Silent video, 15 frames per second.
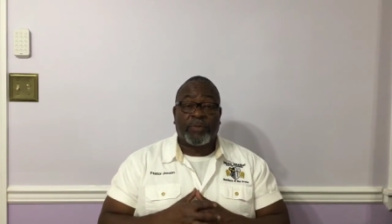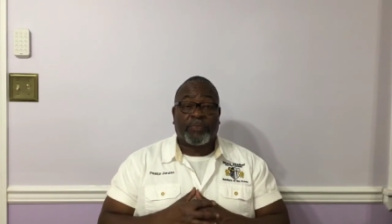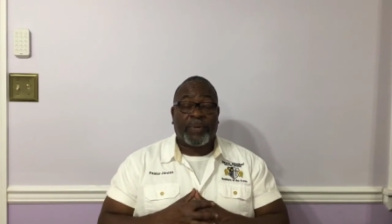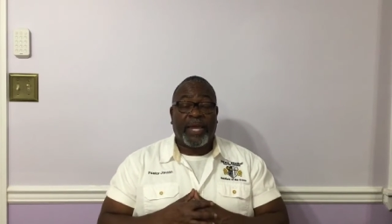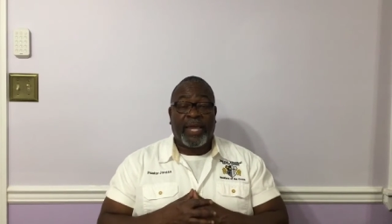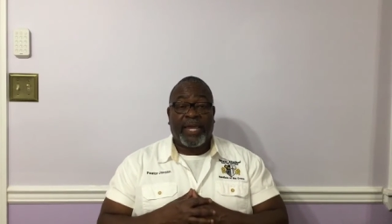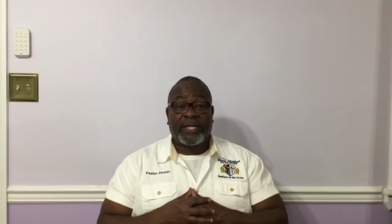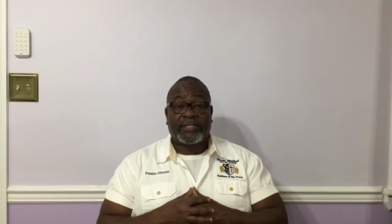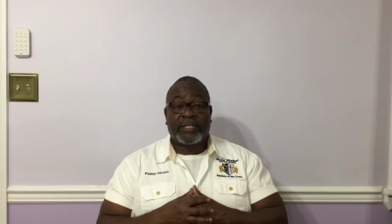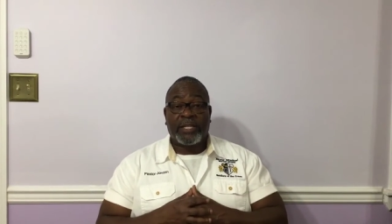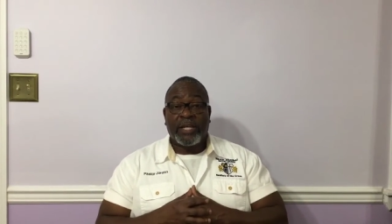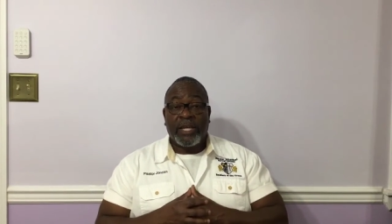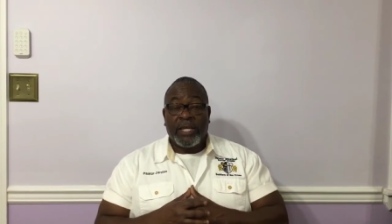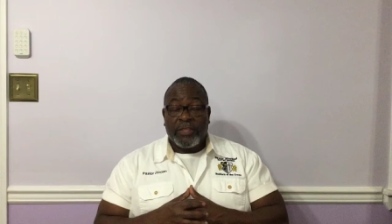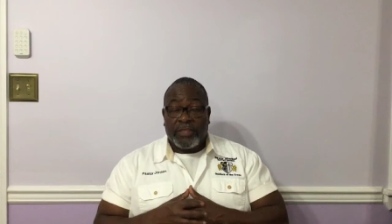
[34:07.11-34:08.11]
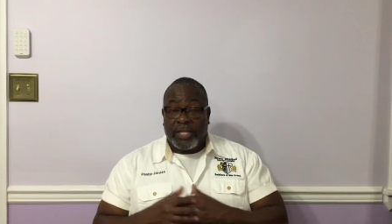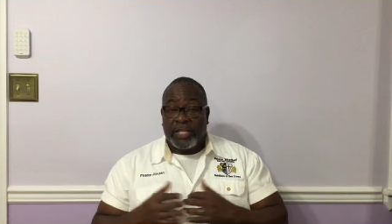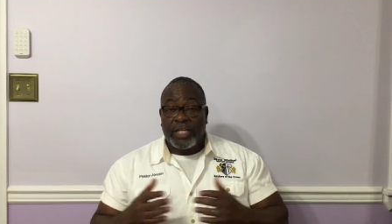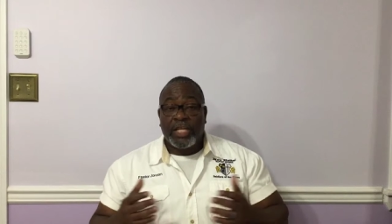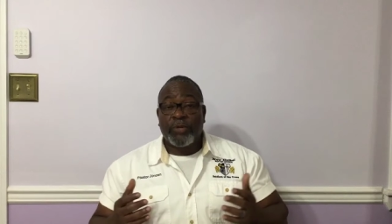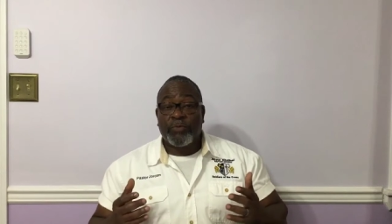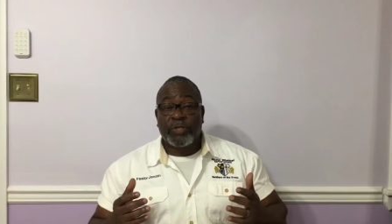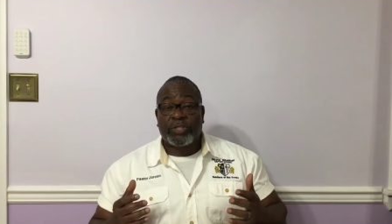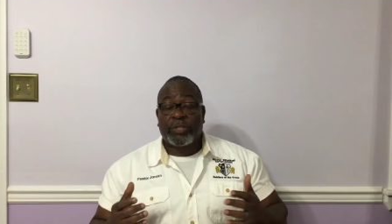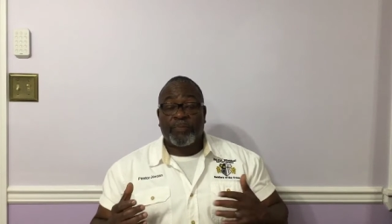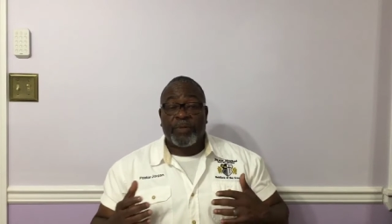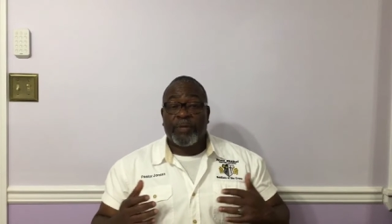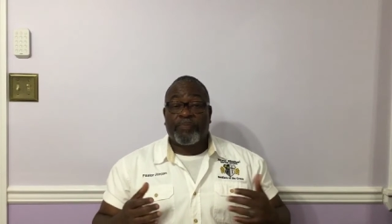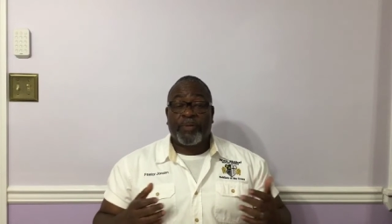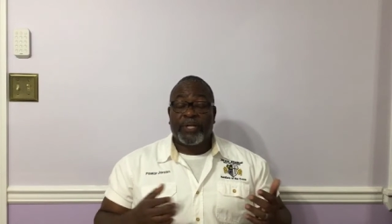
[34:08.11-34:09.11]
to pass, then he was to
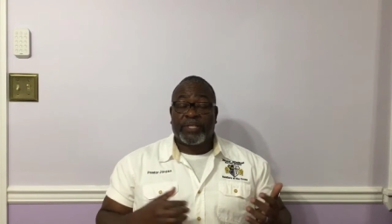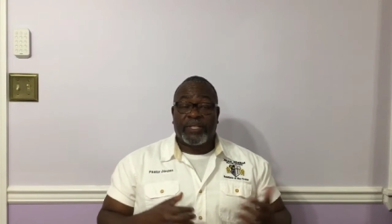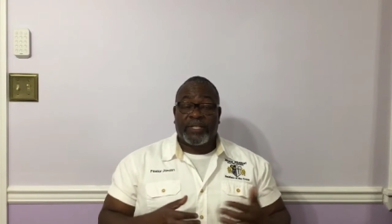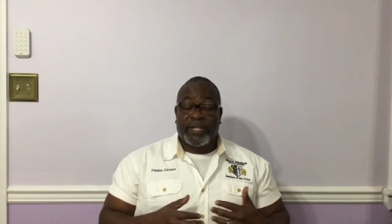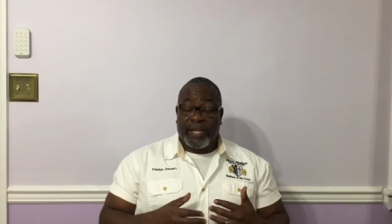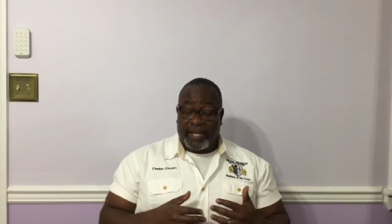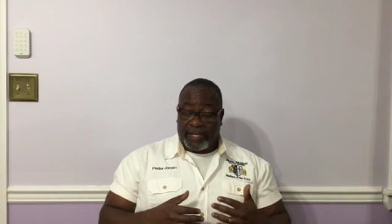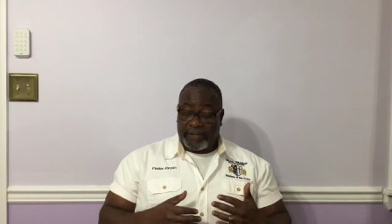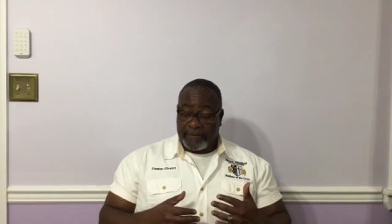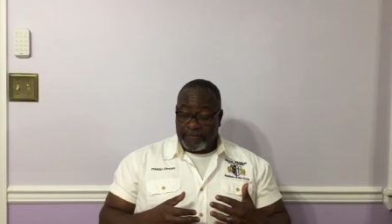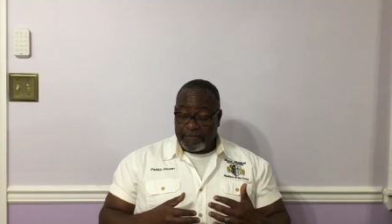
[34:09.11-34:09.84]
be put to death.